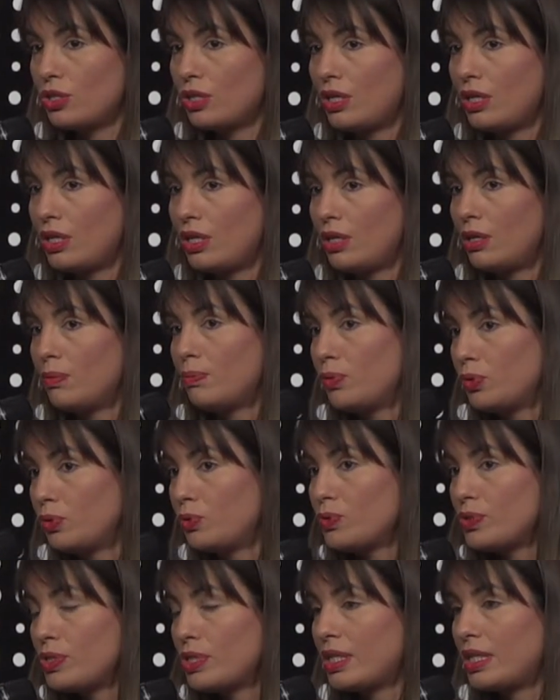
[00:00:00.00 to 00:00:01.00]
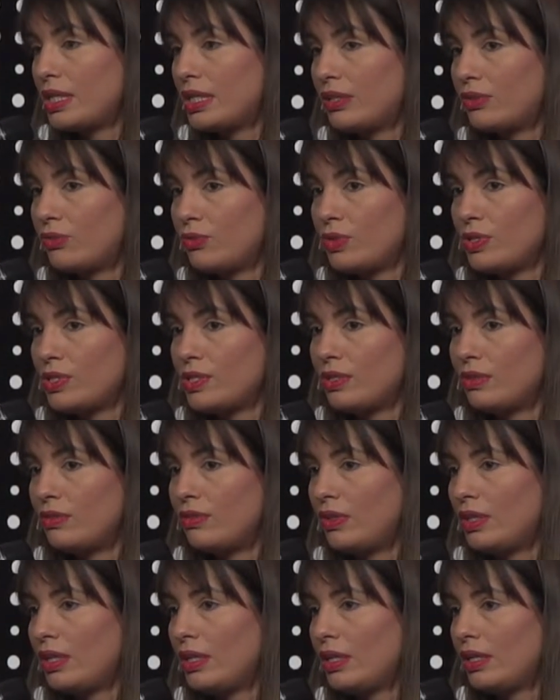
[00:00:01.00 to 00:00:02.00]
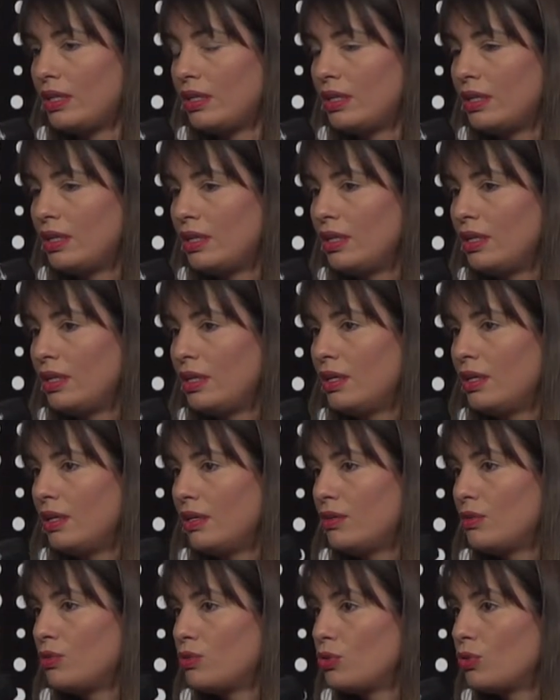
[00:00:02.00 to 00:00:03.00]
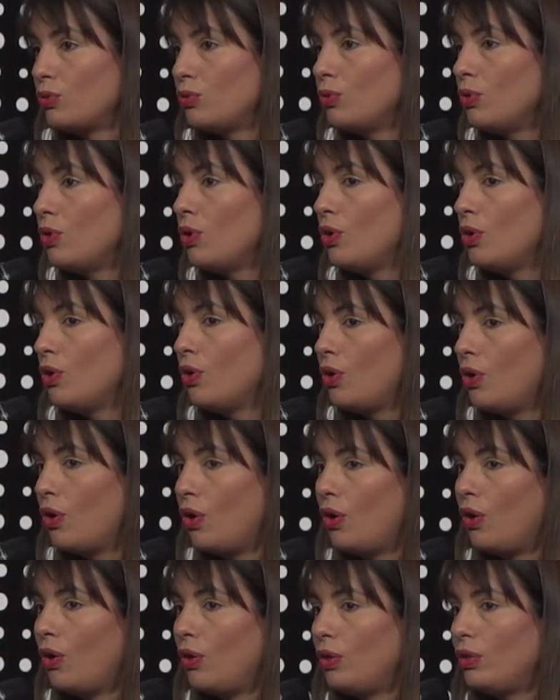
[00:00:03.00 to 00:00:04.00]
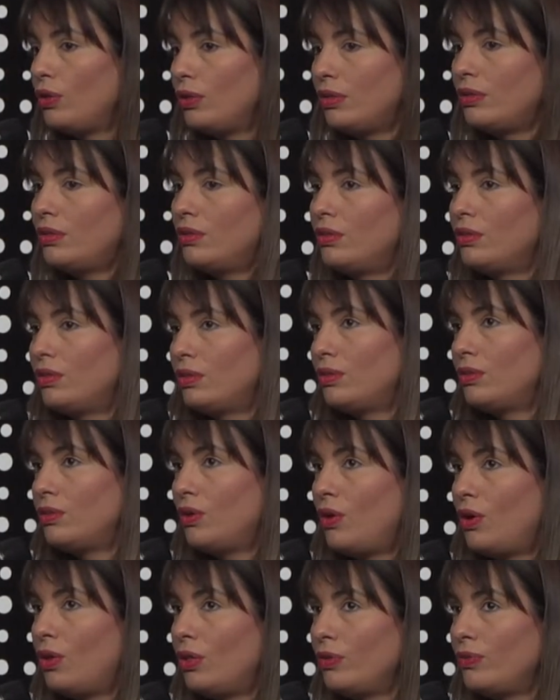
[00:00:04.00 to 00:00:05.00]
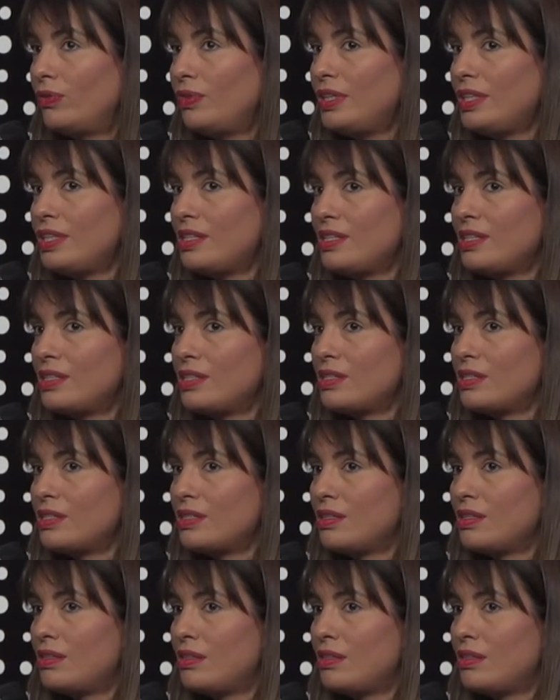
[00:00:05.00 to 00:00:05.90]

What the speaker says: and producing electricity, and so all of this is,